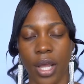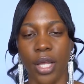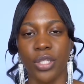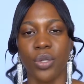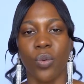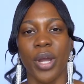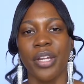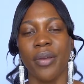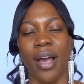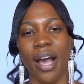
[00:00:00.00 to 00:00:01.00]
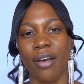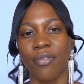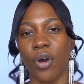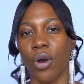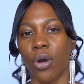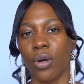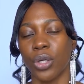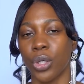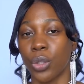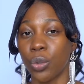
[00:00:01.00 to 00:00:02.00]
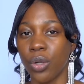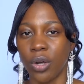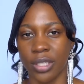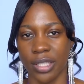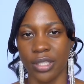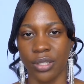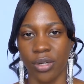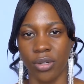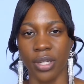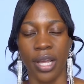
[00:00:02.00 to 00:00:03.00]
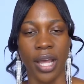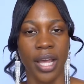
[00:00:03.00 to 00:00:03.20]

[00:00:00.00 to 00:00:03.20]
So when you have a cool undertone